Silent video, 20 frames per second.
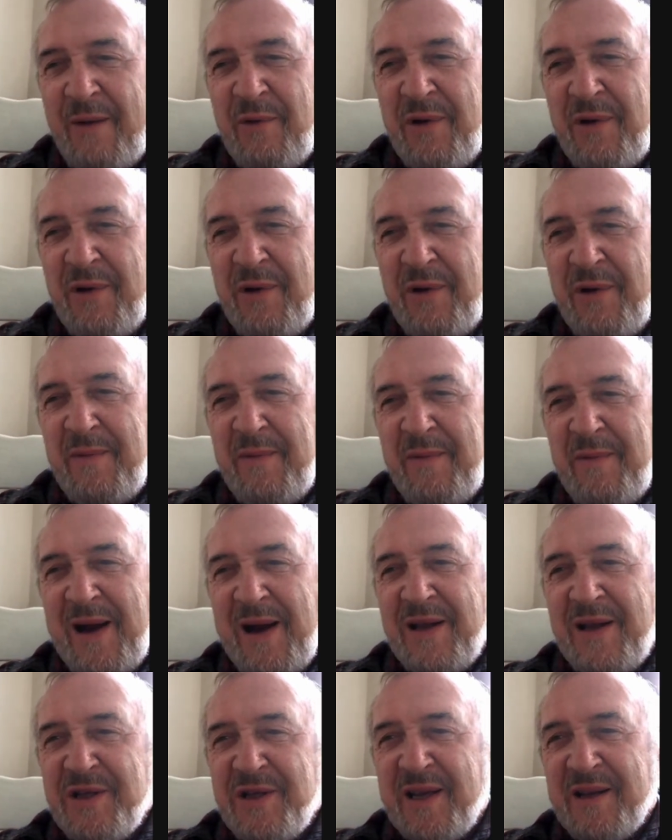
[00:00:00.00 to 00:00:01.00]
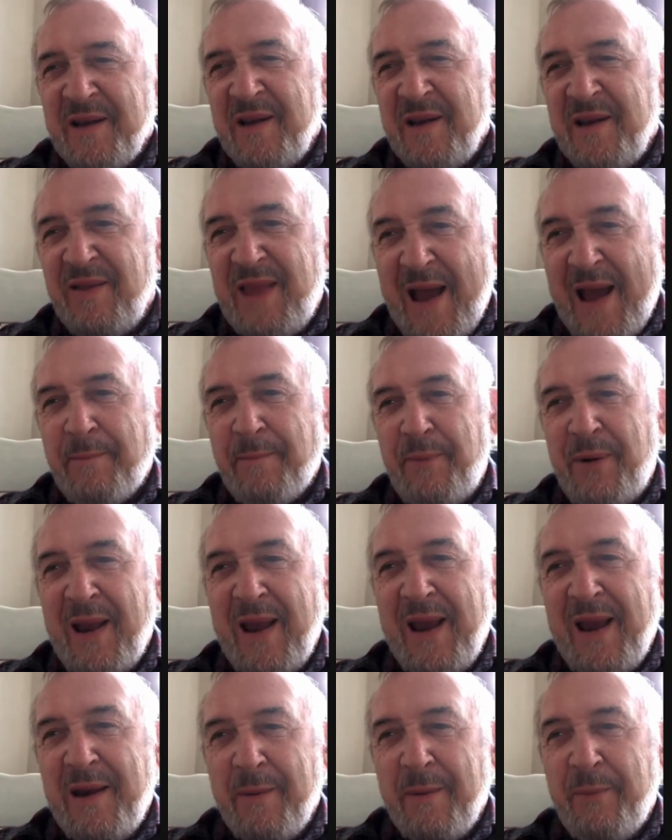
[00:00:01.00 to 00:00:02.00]
I would imagine that
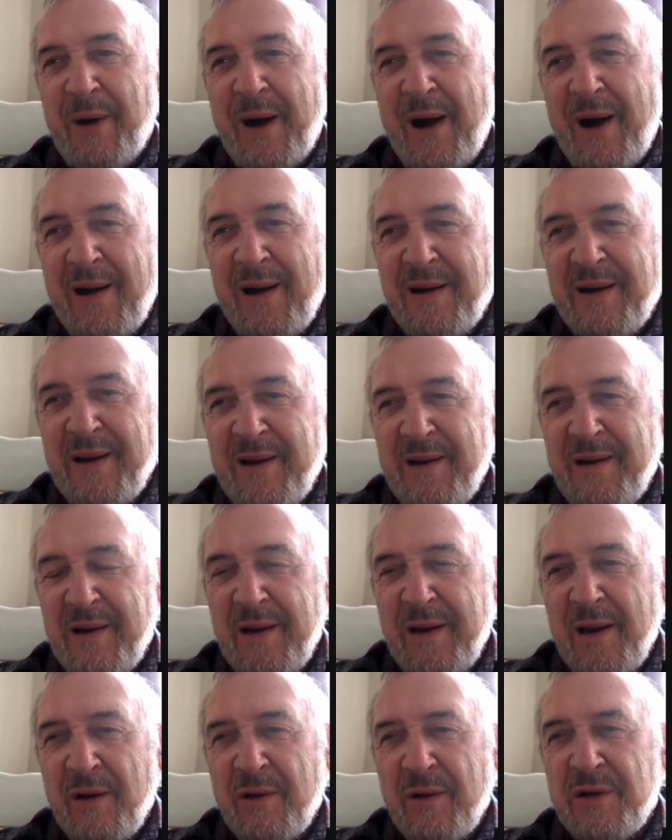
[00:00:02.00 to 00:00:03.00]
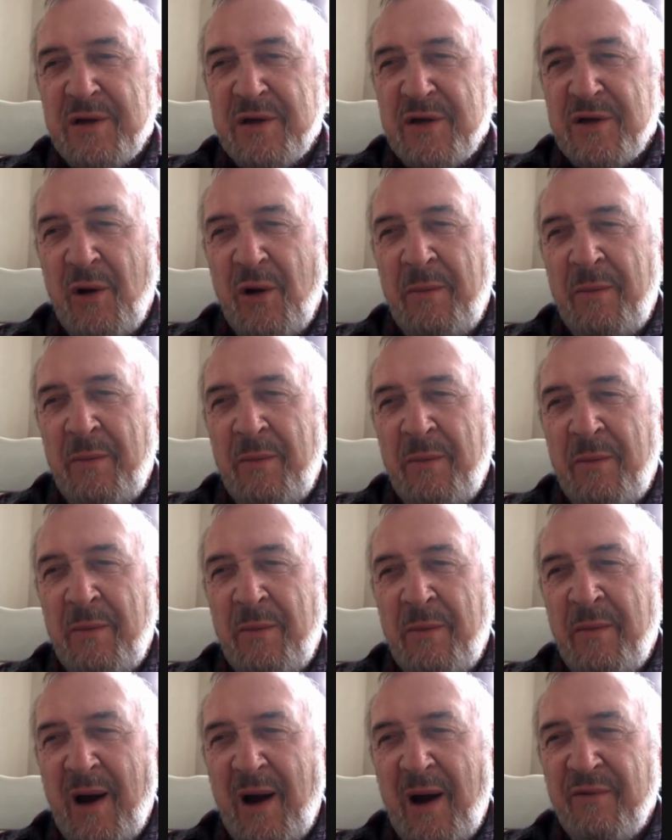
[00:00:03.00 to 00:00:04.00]
played a part in, you know, some
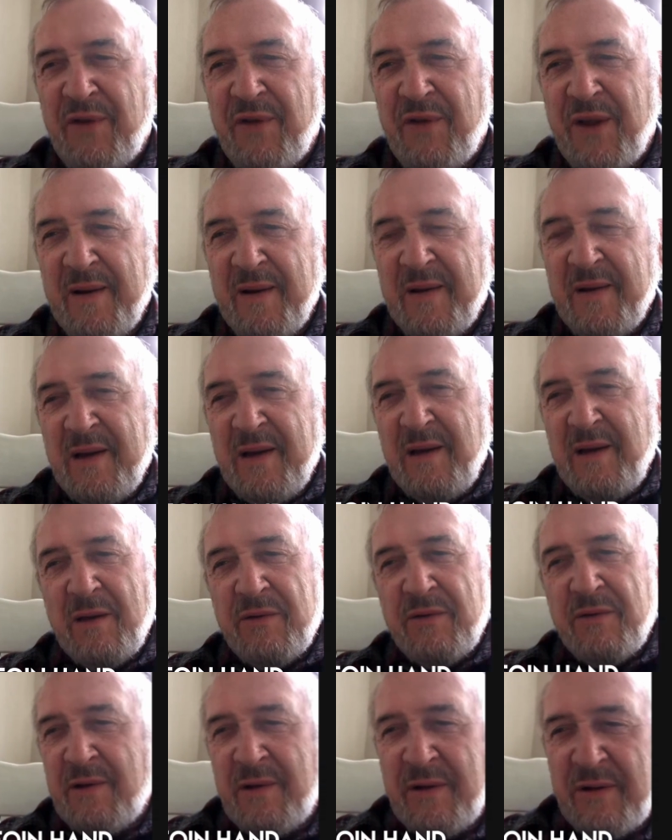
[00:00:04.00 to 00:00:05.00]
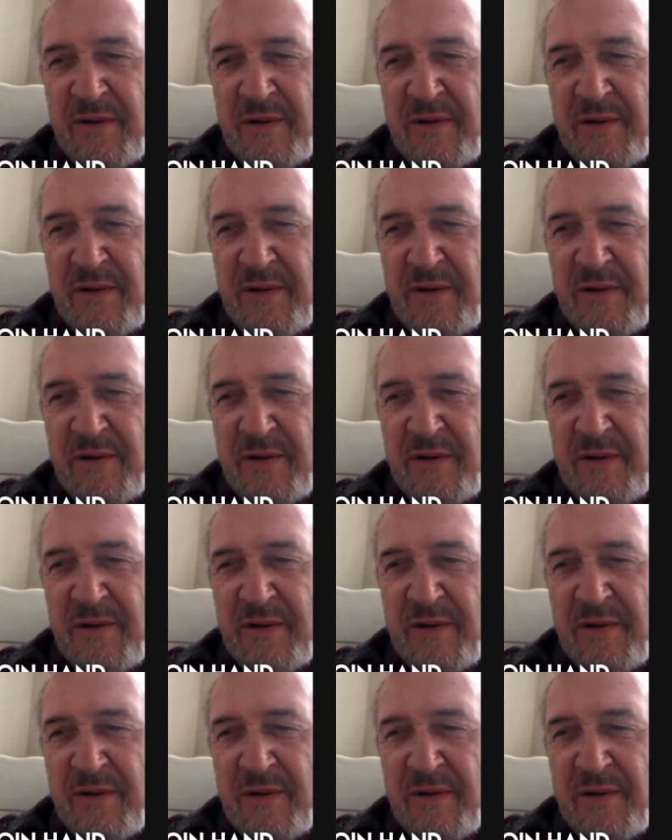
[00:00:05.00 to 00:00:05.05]
of the, you know,